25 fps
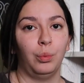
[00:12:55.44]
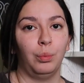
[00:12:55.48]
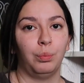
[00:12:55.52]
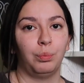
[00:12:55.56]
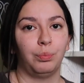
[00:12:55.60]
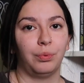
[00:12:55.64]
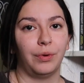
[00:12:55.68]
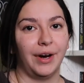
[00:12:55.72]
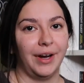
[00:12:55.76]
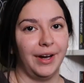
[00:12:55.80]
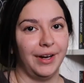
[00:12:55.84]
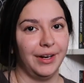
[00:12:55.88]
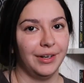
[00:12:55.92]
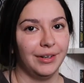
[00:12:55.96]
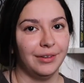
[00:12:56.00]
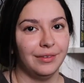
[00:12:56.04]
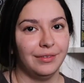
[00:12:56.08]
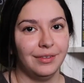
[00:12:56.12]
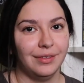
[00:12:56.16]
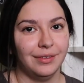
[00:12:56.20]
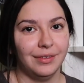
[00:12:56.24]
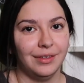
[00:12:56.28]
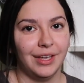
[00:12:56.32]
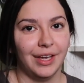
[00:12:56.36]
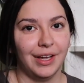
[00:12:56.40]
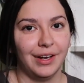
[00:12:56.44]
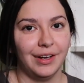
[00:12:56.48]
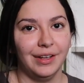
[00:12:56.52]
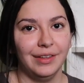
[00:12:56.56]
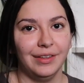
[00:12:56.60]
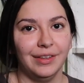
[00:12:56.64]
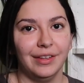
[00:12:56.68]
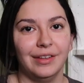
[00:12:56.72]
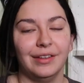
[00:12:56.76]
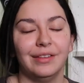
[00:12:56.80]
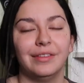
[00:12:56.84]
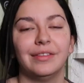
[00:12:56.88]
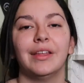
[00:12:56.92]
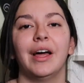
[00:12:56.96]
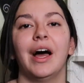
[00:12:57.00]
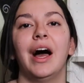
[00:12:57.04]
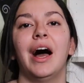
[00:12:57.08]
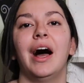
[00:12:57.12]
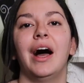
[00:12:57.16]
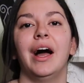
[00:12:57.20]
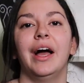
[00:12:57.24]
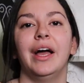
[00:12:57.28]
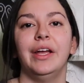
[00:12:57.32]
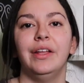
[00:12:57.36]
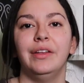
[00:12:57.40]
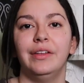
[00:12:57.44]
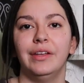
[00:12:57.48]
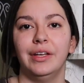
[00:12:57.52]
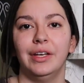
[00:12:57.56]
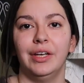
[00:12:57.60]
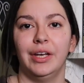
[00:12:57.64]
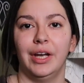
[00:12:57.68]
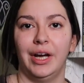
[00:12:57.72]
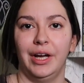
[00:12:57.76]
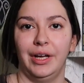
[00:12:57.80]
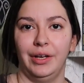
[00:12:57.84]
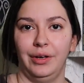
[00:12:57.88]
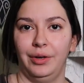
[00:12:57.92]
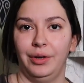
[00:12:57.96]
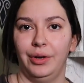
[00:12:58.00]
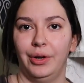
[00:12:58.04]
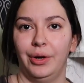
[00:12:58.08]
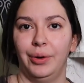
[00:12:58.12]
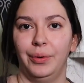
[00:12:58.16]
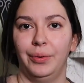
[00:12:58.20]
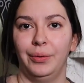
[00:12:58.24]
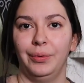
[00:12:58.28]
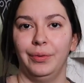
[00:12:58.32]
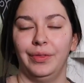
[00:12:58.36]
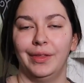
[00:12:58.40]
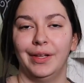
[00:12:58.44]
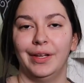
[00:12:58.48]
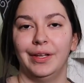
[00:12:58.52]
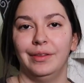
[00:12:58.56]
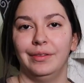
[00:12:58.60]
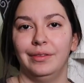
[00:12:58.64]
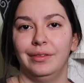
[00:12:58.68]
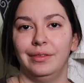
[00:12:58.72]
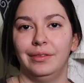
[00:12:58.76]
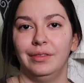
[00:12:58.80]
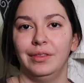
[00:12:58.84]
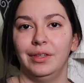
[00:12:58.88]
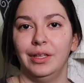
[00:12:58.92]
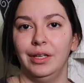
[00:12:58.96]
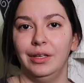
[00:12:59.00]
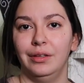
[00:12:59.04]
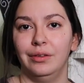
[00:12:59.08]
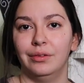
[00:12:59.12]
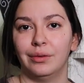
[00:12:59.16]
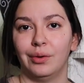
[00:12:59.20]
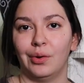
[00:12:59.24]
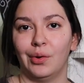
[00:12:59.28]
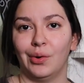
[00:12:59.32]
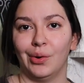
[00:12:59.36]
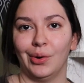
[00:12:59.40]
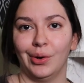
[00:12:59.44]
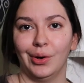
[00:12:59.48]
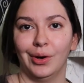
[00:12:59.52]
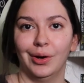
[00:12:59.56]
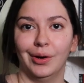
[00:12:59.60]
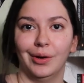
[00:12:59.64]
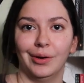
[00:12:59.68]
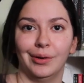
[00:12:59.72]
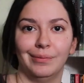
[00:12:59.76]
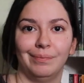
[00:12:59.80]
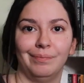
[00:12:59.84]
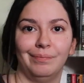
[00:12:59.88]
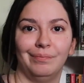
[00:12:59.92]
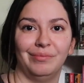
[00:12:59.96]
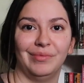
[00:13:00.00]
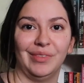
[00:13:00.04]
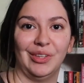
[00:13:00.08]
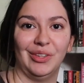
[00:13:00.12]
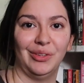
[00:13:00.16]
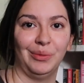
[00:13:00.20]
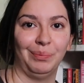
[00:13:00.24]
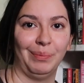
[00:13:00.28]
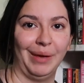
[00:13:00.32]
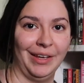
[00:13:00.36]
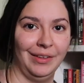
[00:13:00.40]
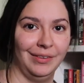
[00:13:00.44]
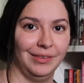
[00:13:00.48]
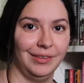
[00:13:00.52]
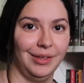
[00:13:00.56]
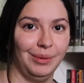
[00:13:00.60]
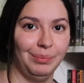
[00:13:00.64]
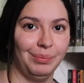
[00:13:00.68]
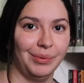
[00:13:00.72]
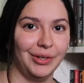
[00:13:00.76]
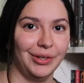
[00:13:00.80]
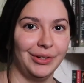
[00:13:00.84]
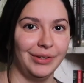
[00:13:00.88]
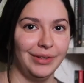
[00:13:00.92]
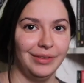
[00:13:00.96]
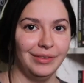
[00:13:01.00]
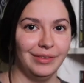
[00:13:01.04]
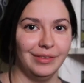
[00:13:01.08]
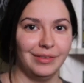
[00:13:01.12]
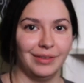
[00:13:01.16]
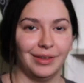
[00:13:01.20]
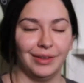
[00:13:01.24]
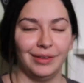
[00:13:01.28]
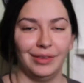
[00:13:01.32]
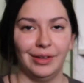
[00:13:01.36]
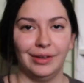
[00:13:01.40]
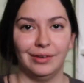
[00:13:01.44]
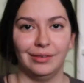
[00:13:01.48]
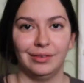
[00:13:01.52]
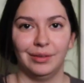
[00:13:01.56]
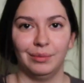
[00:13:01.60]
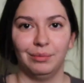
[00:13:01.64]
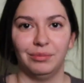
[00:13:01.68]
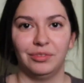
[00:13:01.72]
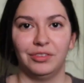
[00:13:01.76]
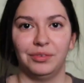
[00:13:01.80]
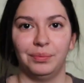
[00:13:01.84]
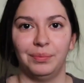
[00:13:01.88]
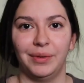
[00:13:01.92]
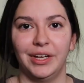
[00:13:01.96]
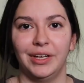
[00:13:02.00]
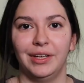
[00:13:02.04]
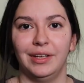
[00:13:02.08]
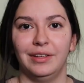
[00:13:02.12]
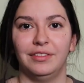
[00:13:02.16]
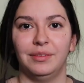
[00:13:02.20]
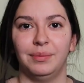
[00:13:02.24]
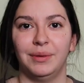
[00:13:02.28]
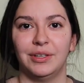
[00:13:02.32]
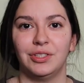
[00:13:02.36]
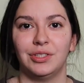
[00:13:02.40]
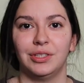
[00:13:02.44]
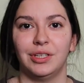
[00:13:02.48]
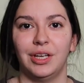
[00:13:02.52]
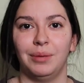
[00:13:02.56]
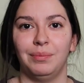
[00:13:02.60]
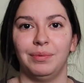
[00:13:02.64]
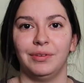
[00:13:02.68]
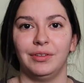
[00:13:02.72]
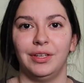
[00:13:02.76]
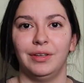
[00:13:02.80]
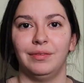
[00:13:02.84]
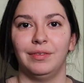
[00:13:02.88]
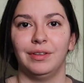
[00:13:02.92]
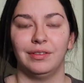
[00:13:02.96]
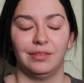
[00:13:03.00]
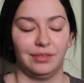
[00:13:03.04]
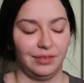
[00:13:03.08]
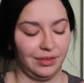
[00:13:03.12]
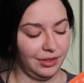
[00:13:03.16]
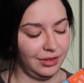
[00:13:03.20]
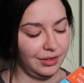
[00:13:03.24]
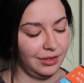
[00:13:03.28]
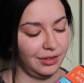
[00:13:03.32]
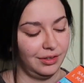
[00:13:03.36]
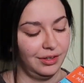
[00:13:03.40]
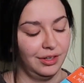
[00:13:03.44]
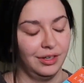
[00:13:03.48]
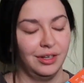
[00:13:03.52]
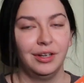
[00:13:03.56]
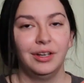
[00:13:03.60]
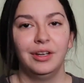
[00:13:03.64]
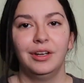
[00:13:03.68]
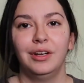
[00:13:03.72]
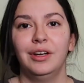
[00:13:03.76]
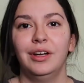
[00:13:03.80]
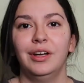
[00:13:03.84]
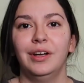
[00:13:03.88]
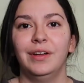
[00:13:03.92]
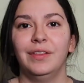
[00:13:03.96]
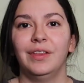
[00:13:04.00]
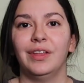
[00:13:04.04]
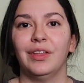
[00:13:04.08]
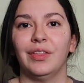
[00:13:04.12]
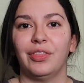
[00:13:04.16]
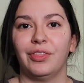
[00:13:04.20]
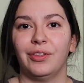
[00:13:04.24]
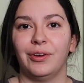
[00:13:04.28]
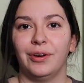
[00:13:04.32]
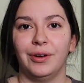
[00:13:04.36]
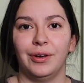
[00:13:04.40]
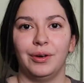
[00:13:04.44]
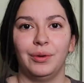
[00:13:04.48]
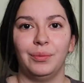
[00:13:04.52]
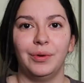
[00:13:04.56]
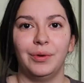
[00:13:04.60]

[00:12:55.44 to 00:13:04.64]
prior to getting this, I did not know that these are spicy books, that there's some smut, especially I believe it's the third